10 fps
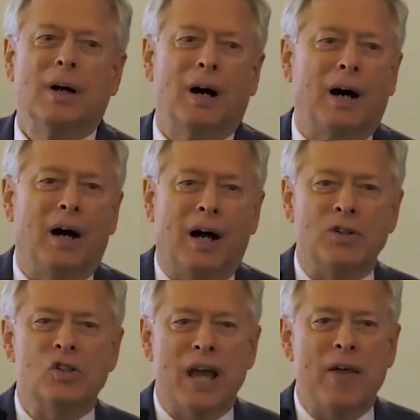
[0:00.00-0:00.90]
I
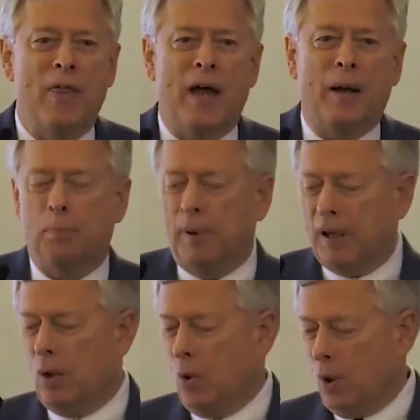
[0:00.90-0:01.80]
say that
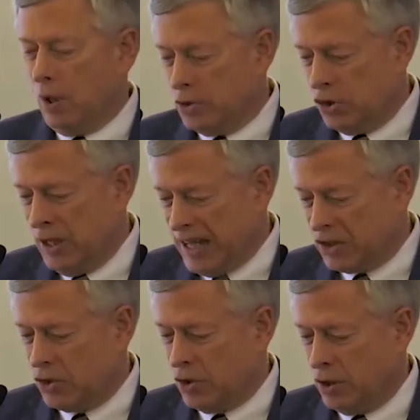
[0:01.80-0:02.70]
because
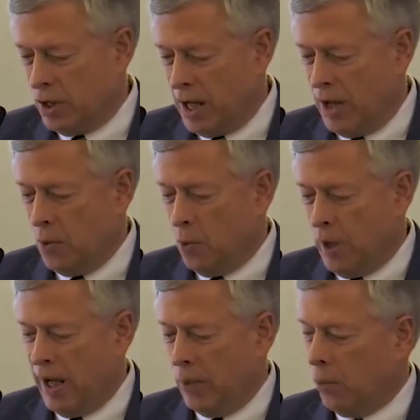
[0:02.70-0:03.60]
yesterday
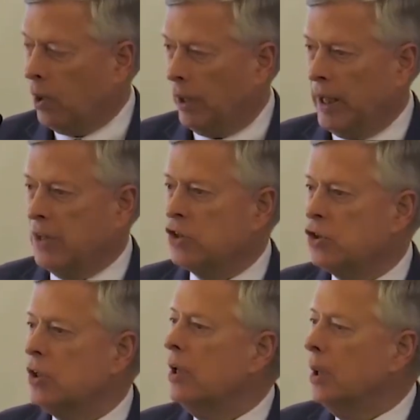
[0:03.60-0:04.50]
we
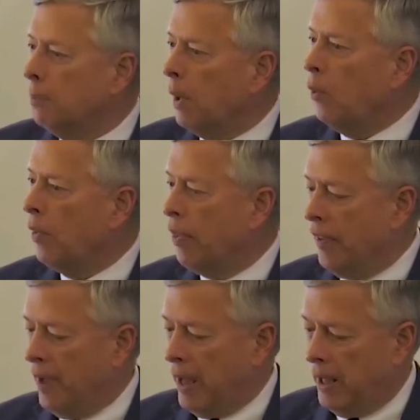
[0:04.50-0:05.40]
released both
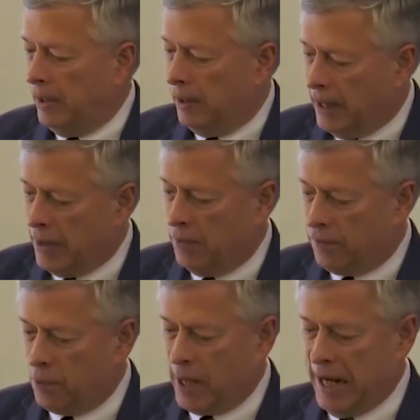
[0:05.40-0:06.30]
the
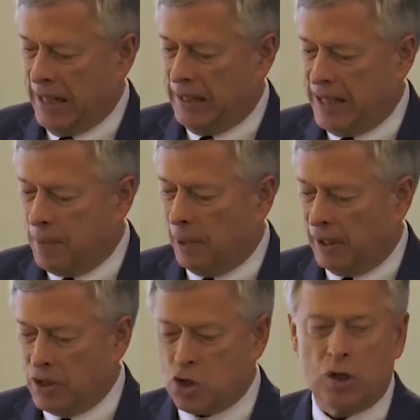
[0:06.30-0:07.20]
lead-free
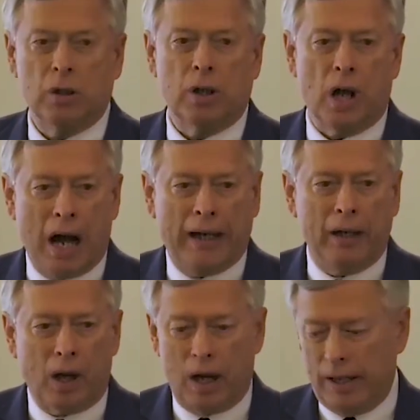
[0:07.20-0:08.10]
demolition
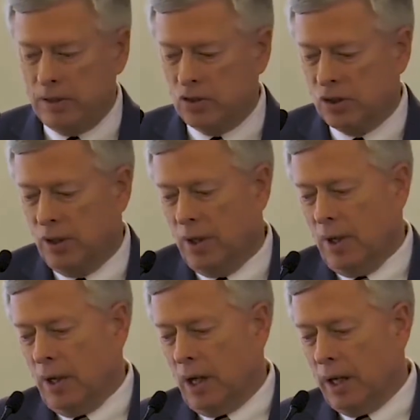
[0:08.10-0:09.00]
guidelines
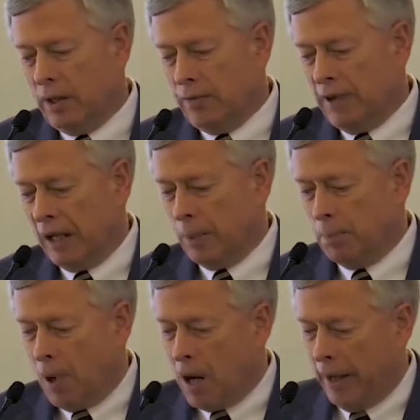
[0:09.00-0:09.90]

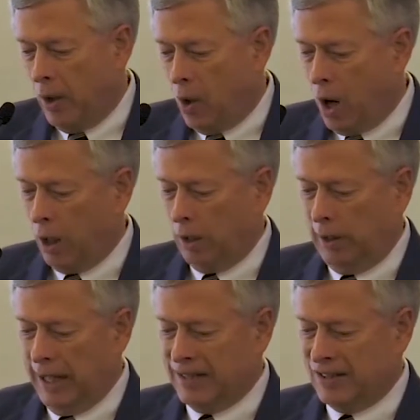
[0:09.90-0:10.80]
developed by our
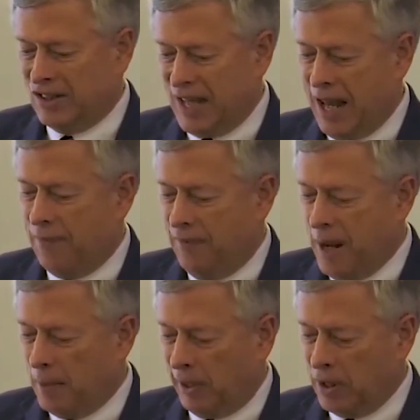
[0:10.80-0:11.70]
lead-safe
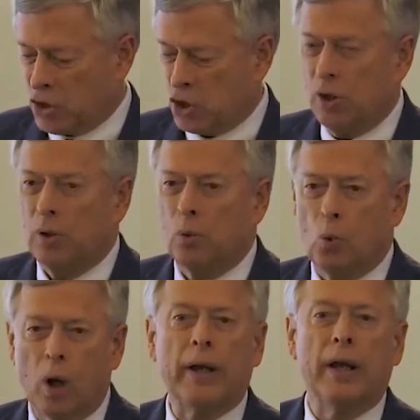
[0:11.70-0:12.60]
demolition
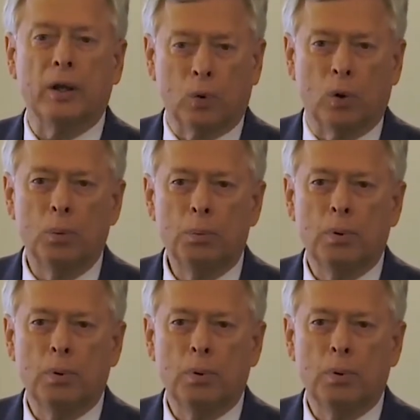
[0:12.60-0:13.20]
working group